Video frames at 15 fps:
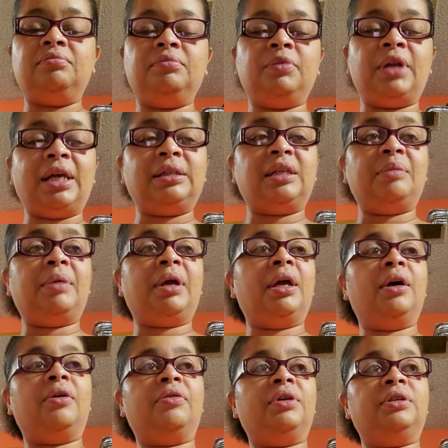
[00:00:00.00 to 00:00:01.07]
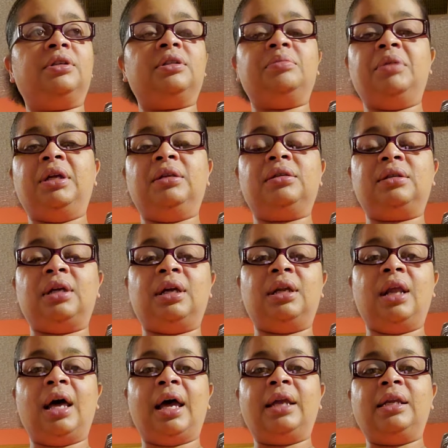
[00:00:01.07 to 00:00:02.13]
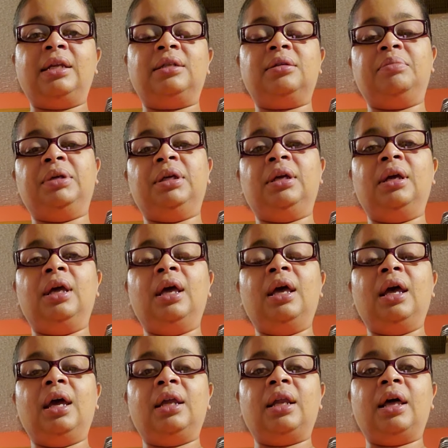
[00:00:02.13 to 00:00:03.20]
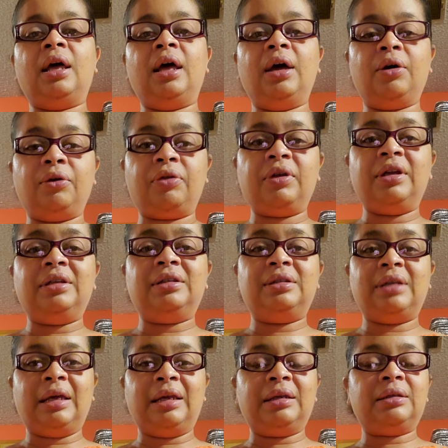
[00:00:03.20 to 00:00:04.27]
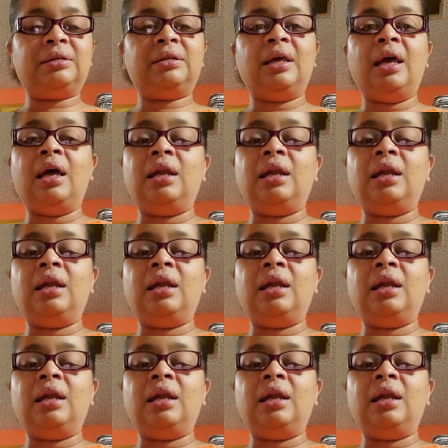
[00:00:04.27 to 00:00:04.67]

when I say my health, it just means that I need to be in a healthy status.